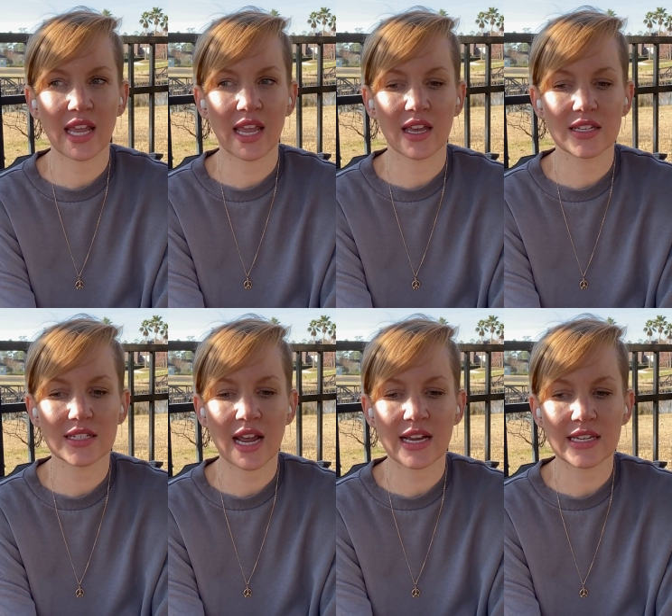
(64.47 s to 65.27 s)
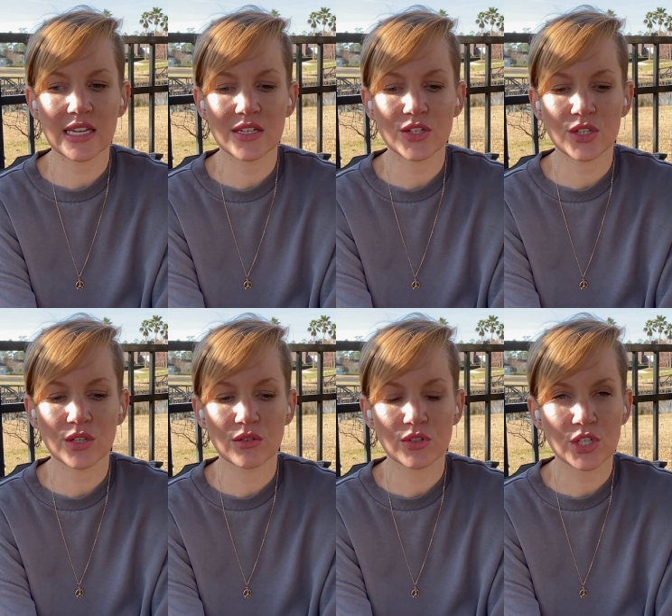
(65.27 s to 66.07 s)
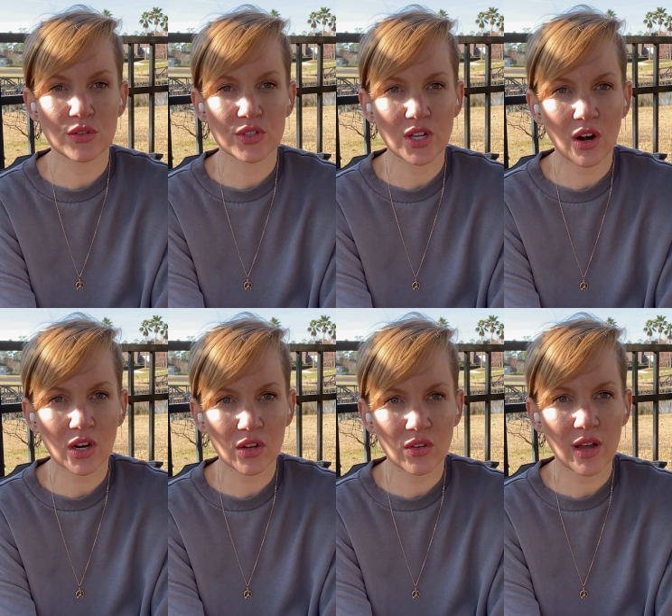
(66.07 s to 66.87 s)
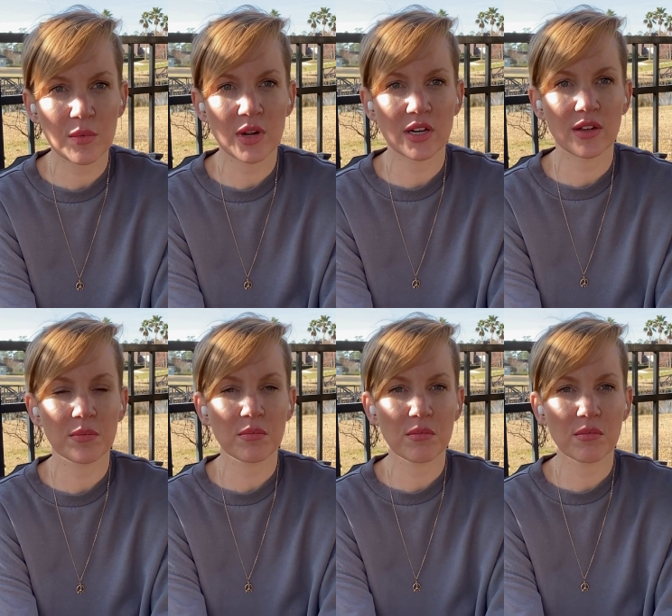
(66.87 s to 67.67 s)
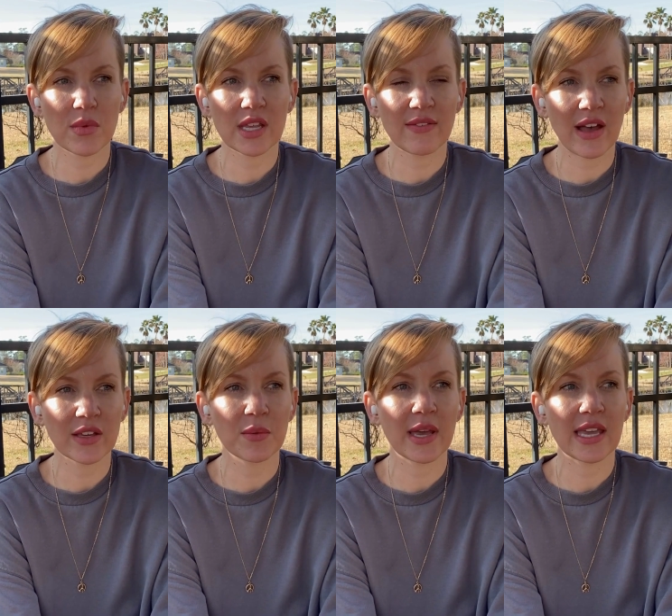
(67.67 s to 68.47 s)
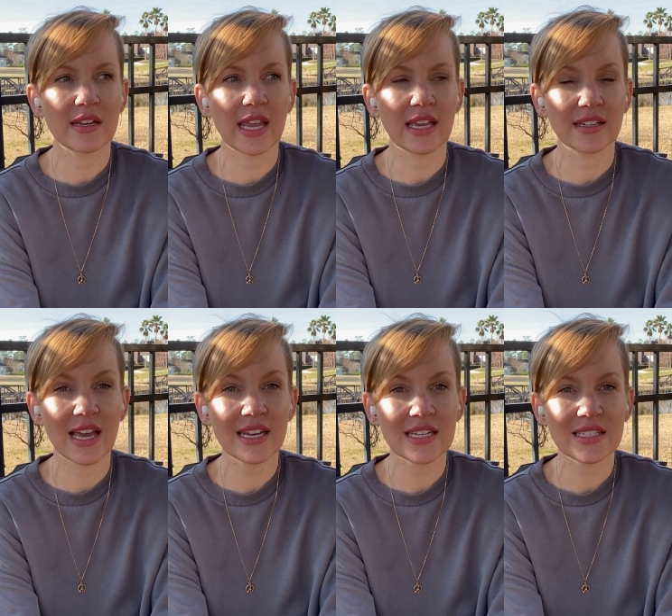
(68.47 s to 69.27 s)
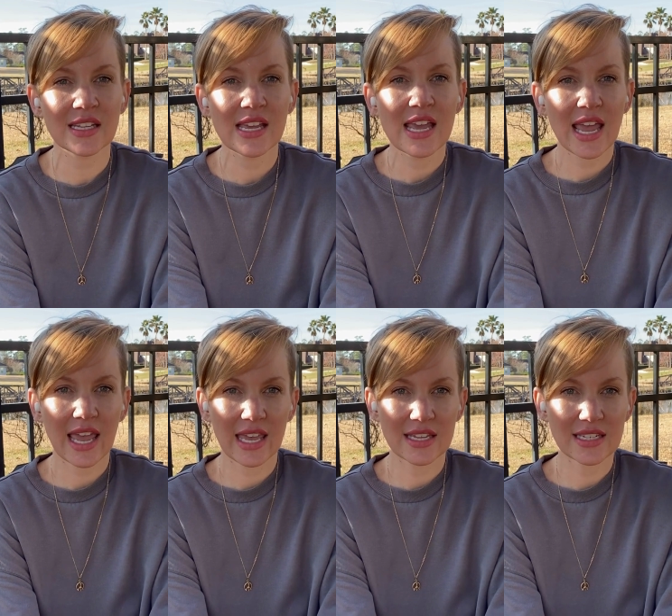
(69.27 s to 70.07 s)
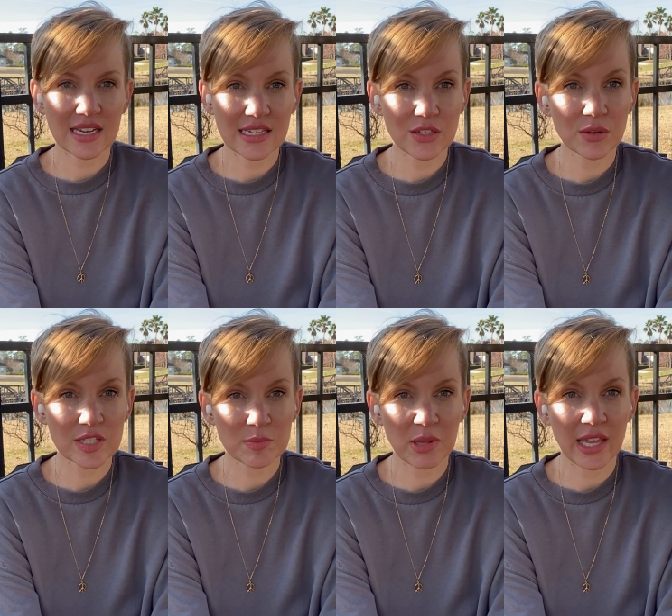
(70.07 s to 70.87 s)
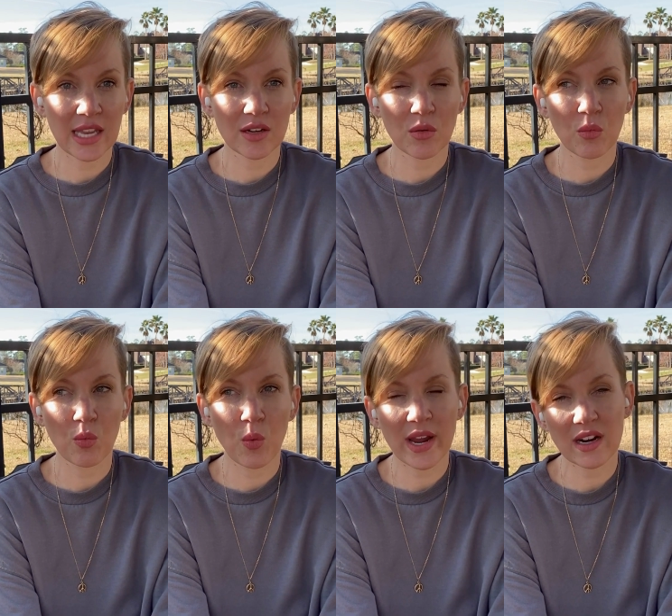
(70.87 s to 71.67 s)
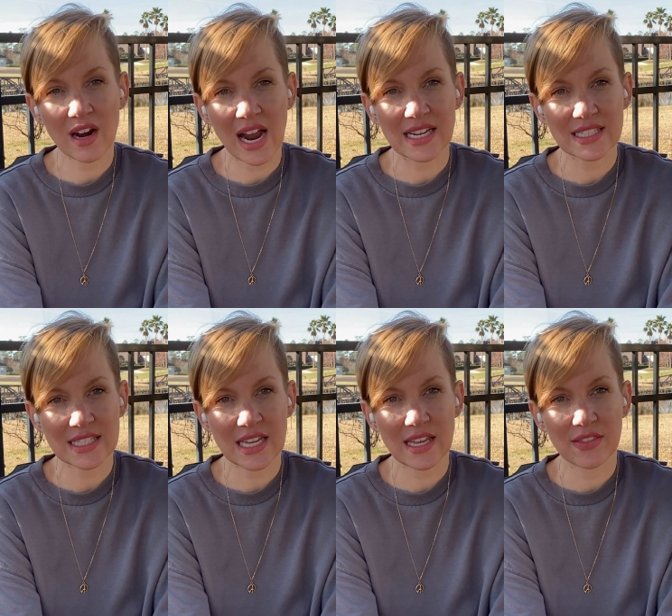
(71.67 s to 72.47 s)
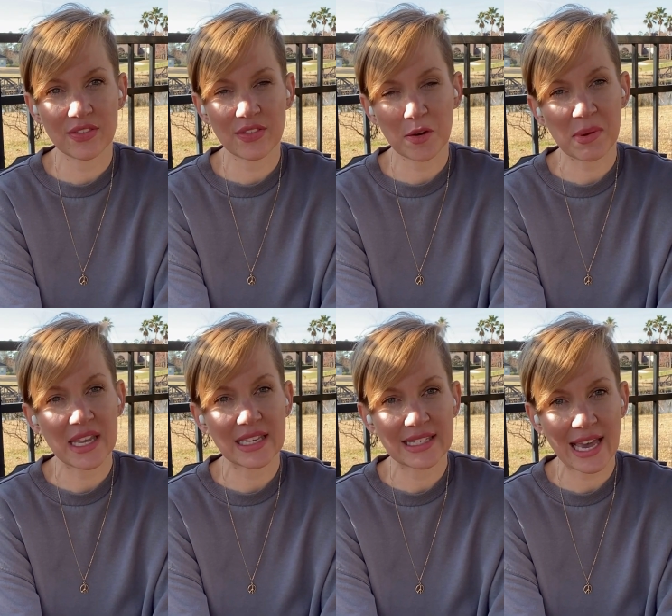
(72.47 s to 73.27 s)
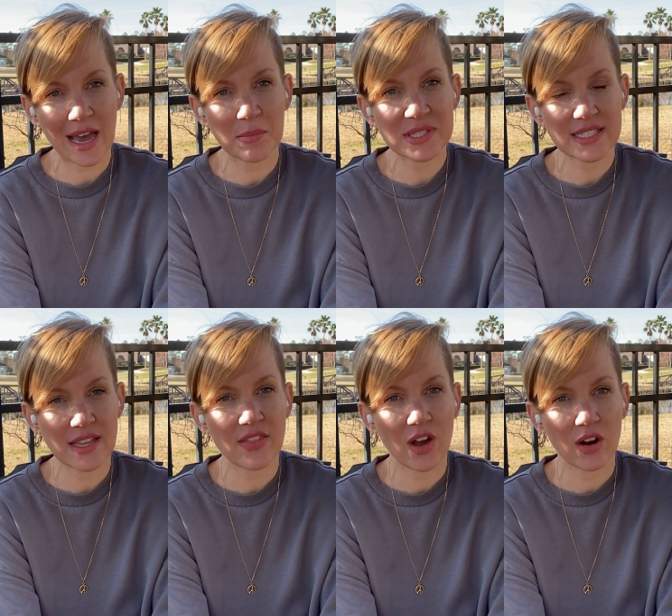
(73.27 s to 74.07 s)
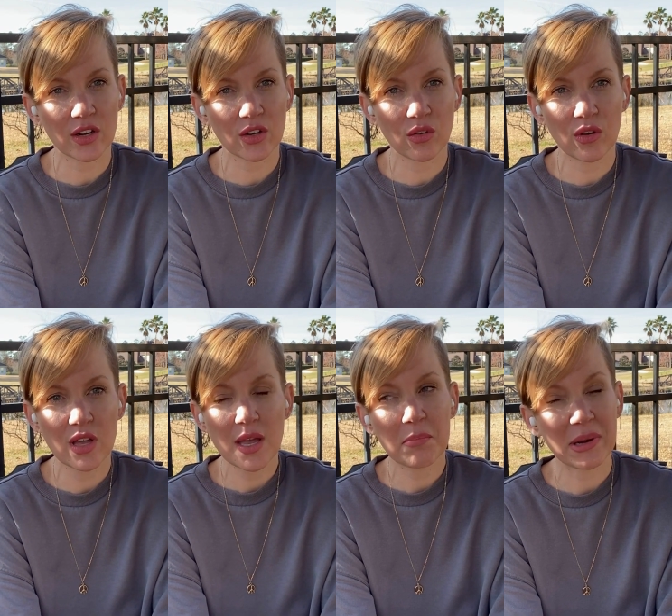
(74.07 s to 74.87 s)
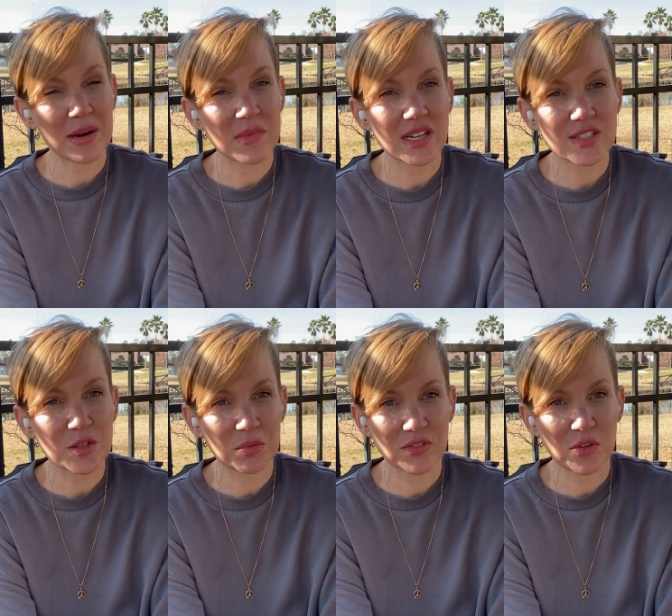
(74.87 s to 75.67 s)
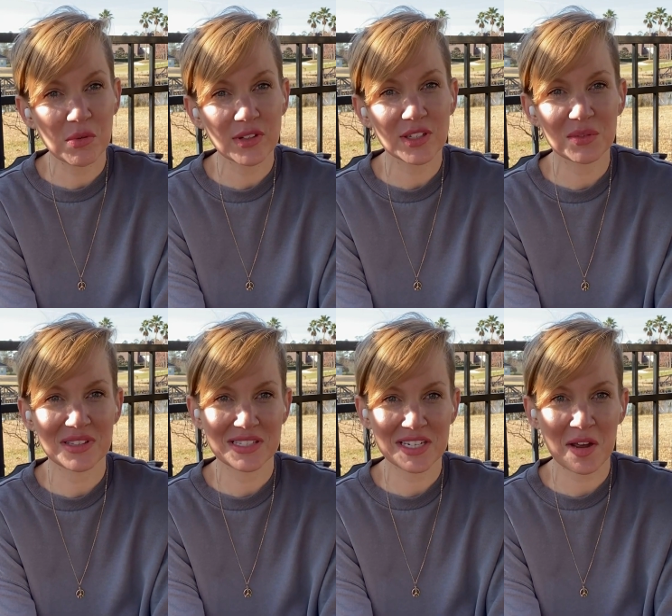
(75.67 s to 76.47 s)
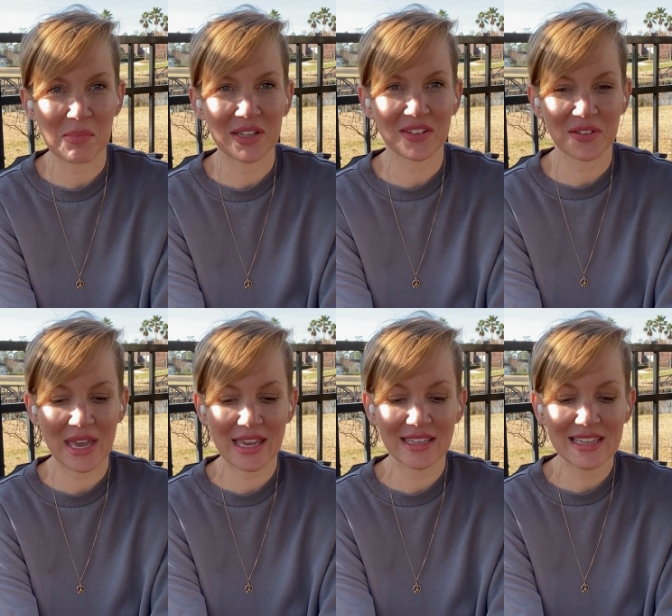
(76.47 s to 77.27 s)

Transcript: and I need to choose the article I want to evaluate and edit, and I need to explain where I see there being gaps in the article, but I'm not super familiar with this topic, okay?